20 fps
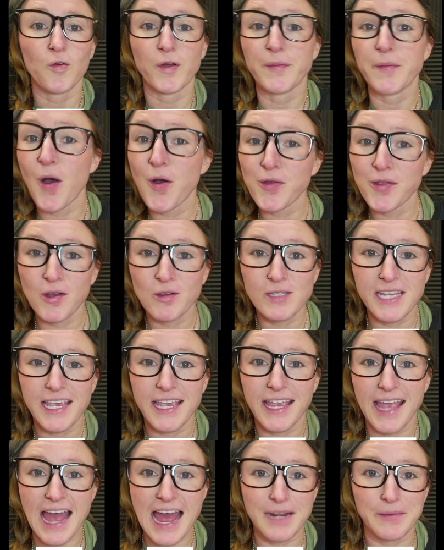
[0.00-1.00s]
Remote
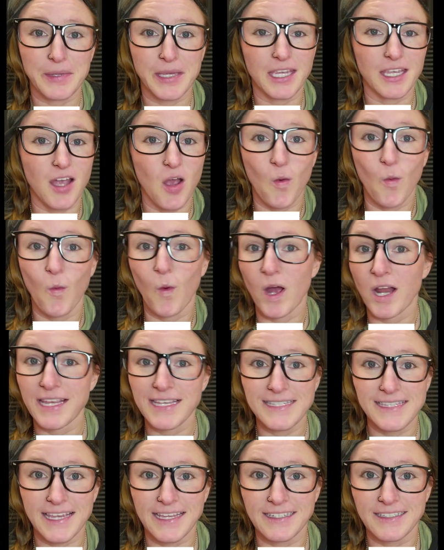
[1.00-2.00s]
Closing Academy. What
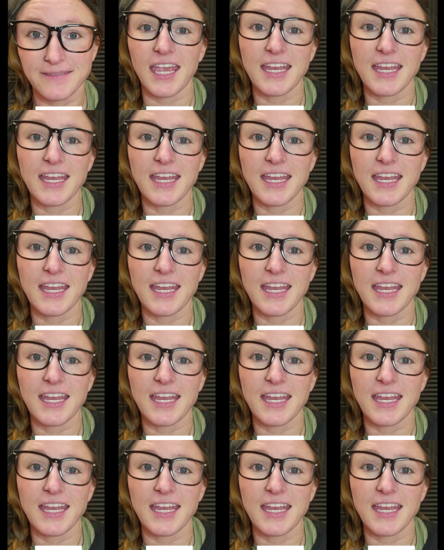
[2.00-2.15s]
is it?